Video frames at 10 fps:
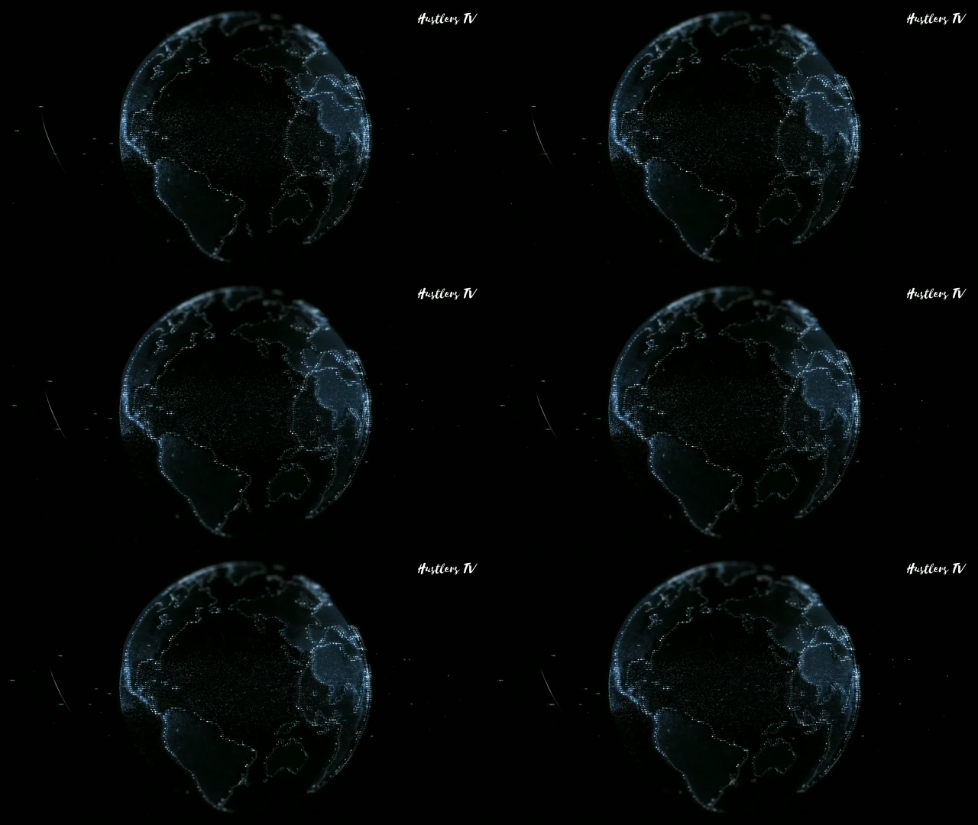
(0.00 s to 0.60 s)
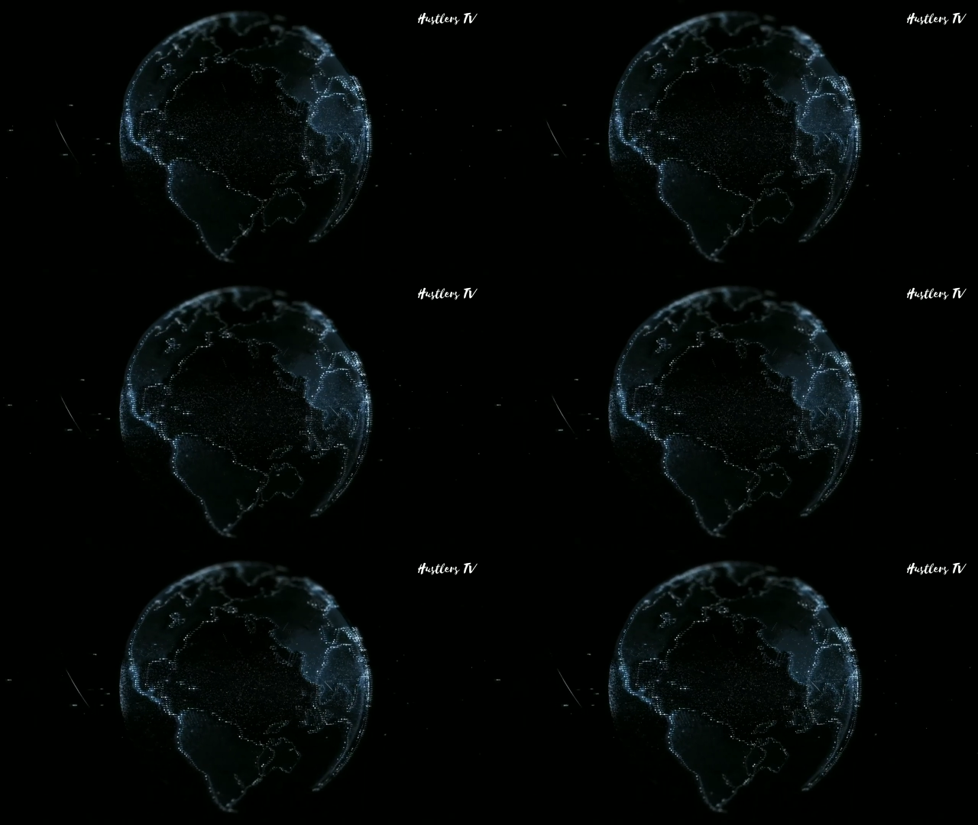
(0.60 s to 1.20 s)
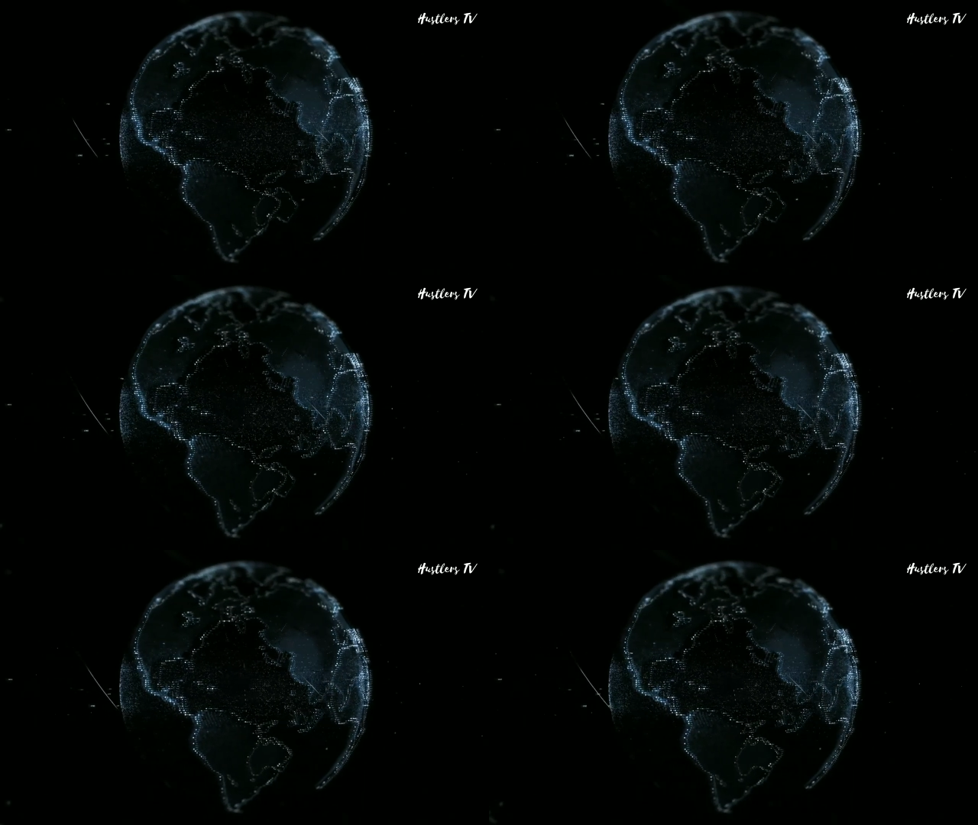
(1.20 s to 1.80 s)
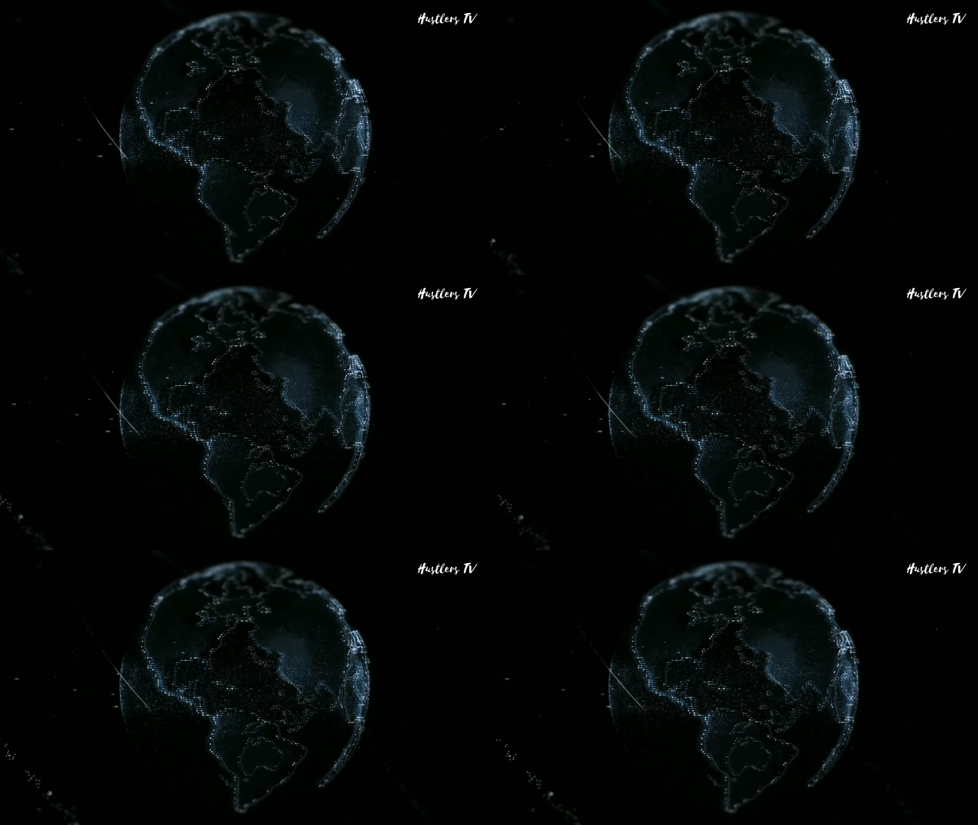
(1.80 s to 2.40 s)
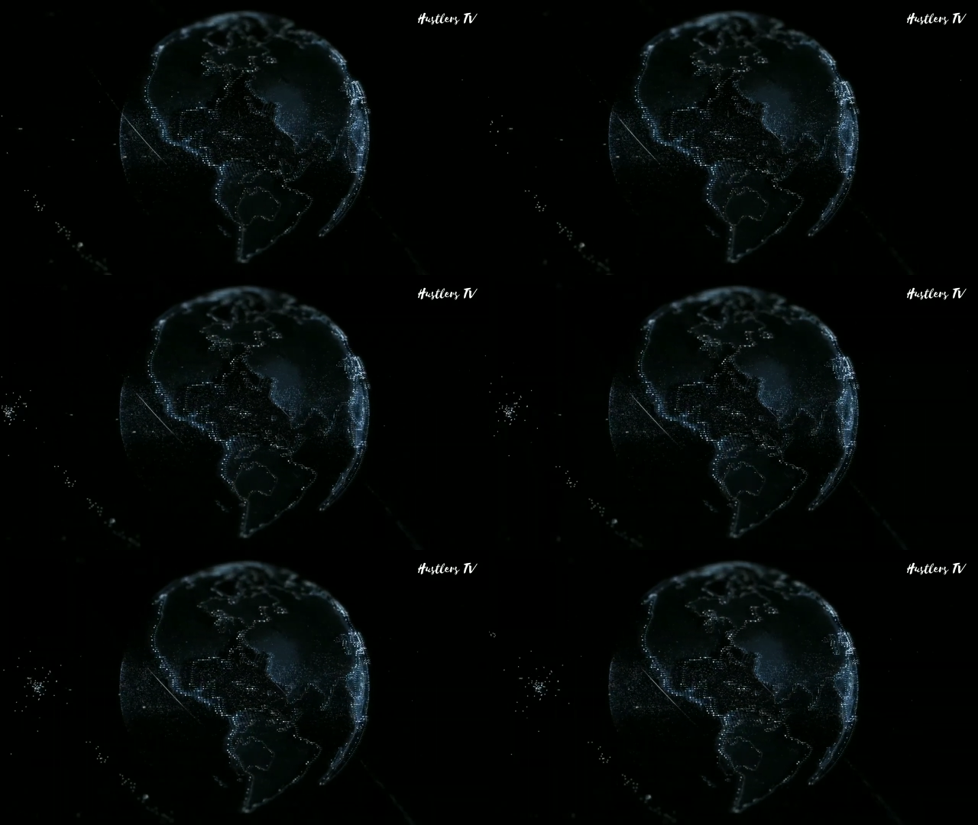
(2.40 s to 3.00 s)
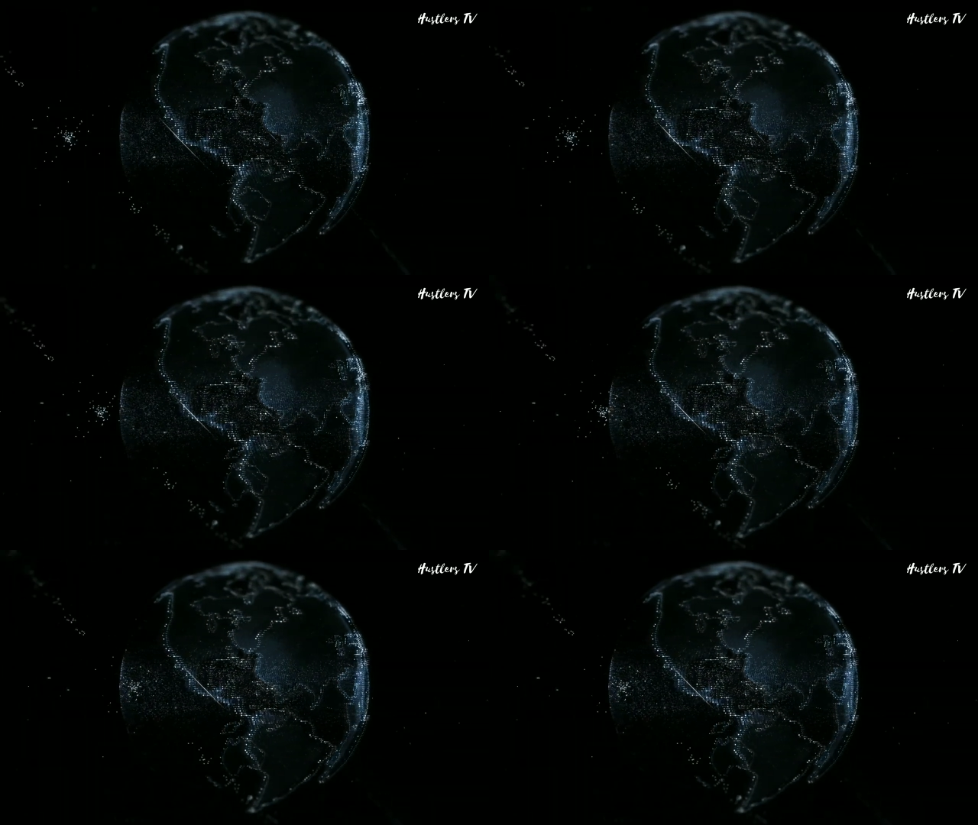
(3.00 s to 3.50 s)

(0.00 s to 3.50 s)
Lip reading: Nobody's mouth can be seen.